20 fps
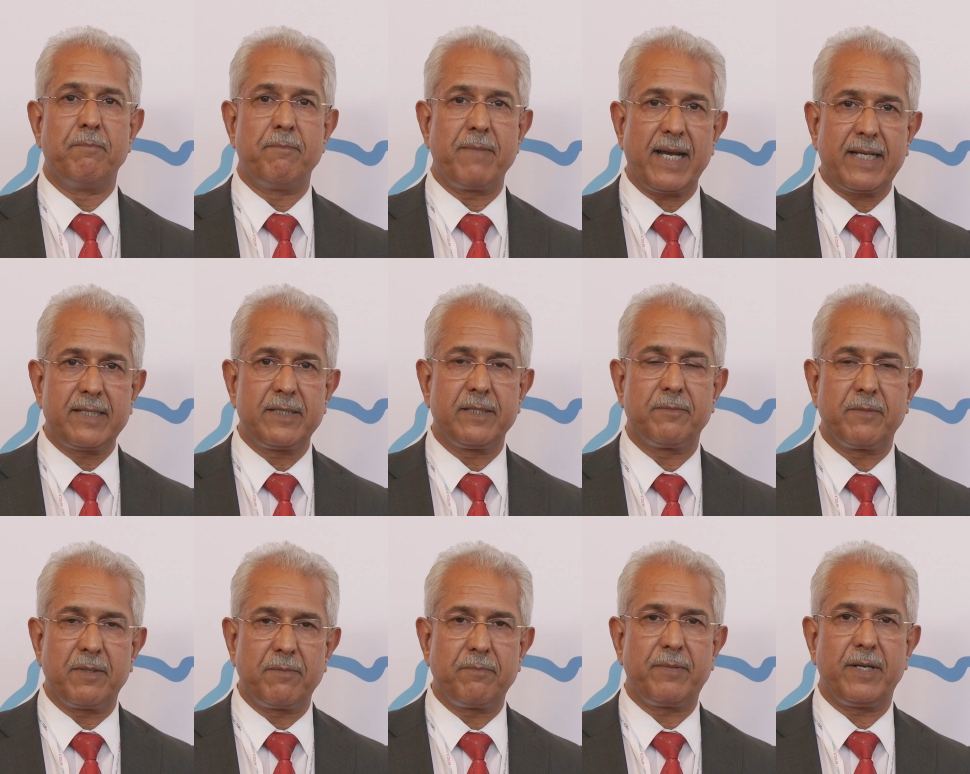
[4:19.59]

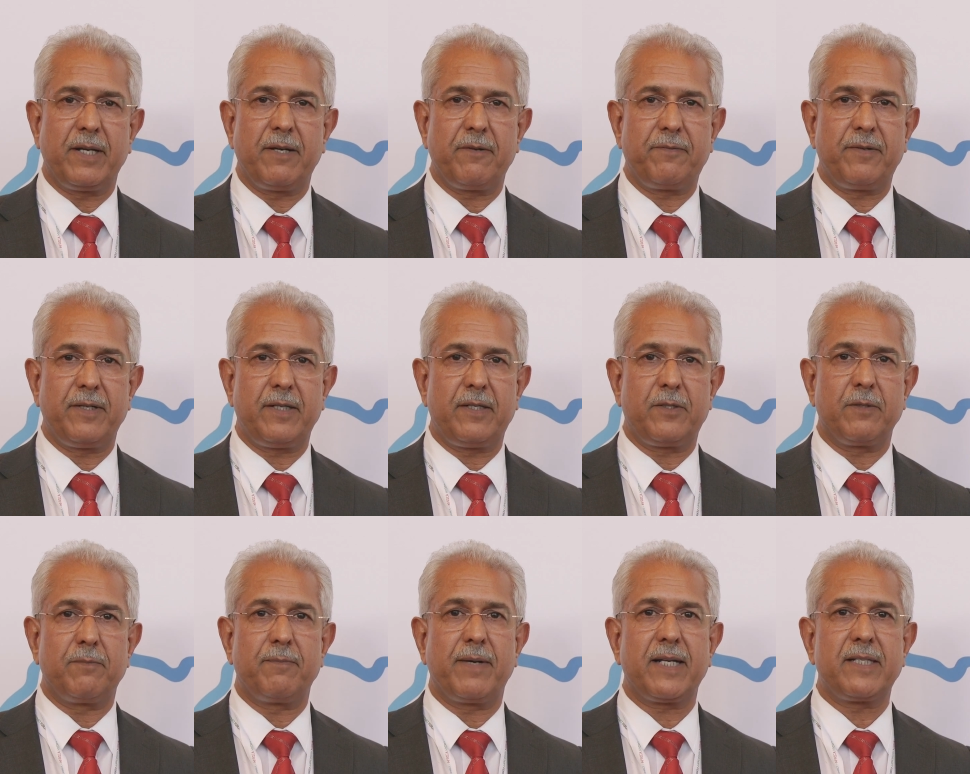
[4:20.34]
maximum benefit
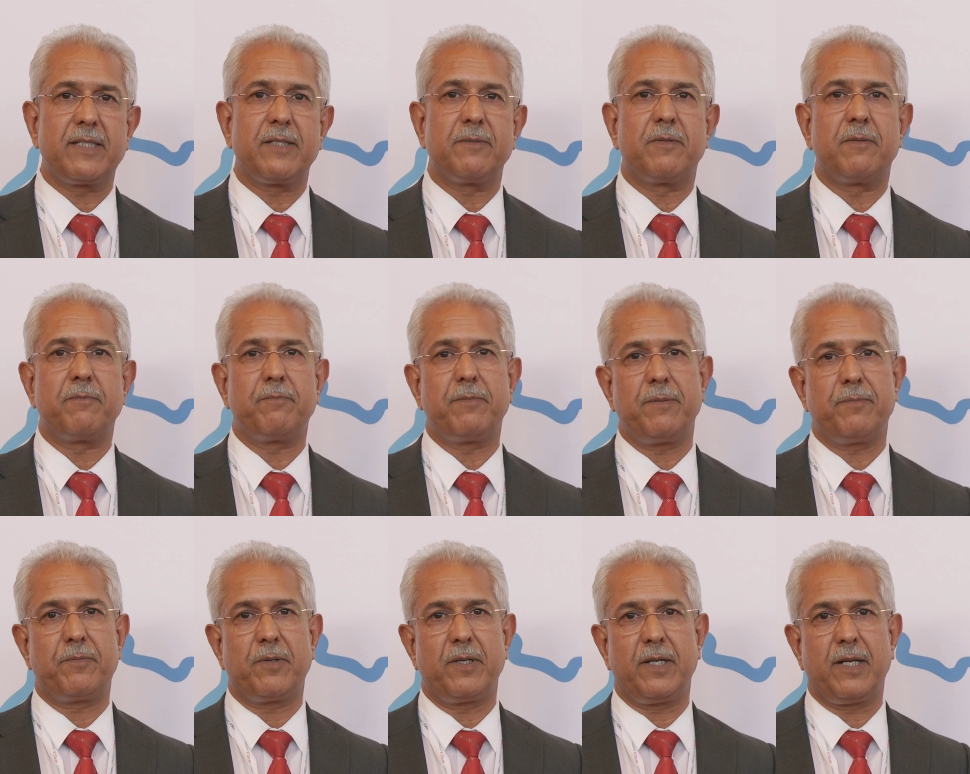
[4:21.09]
to maximum
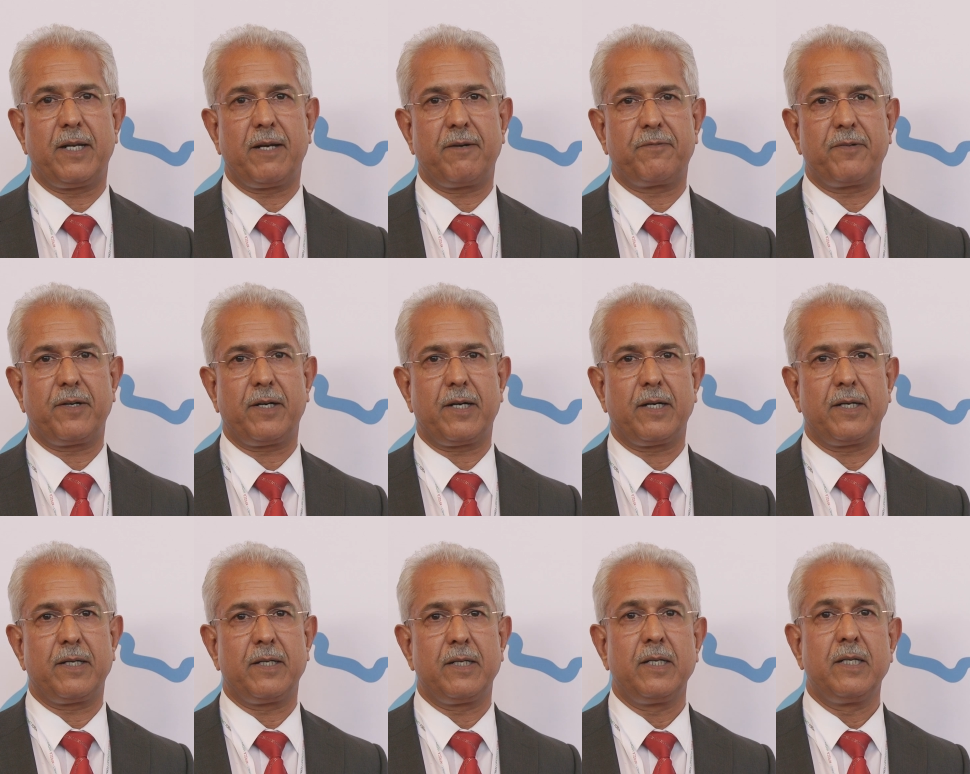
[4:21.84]
people in
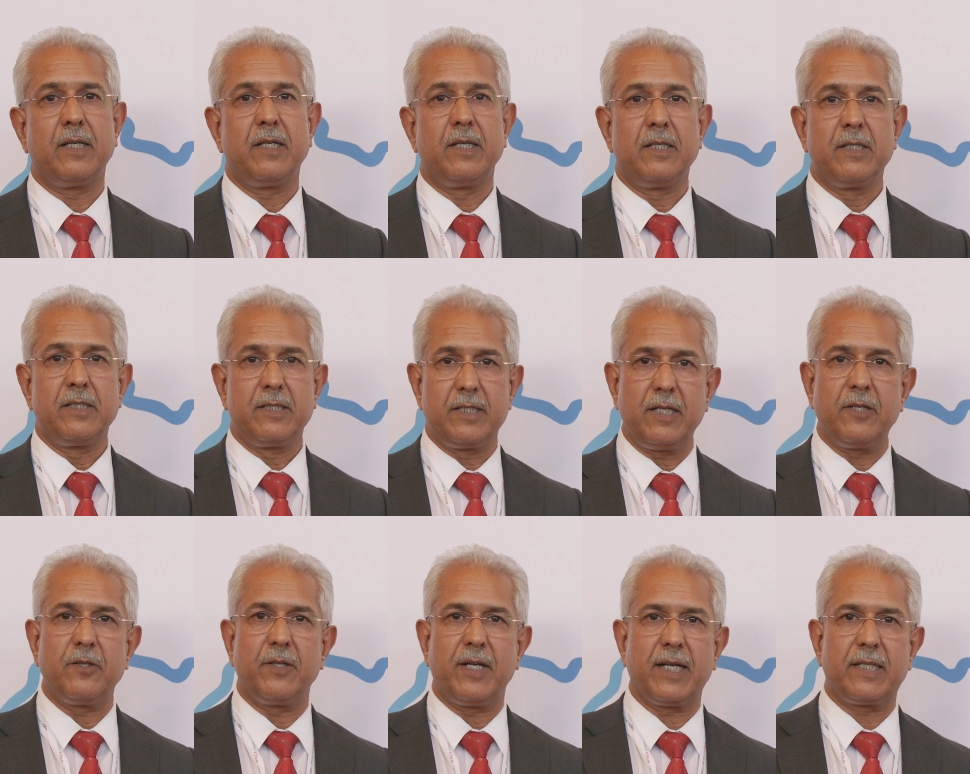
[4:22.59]
Africa. See
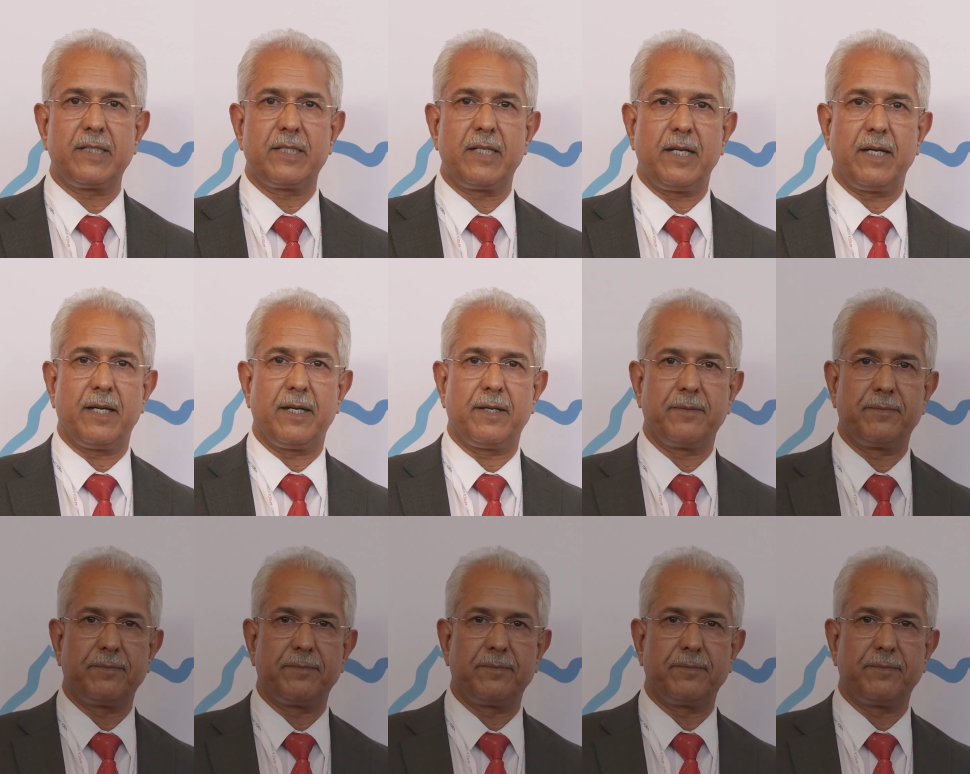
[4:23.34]
you next year.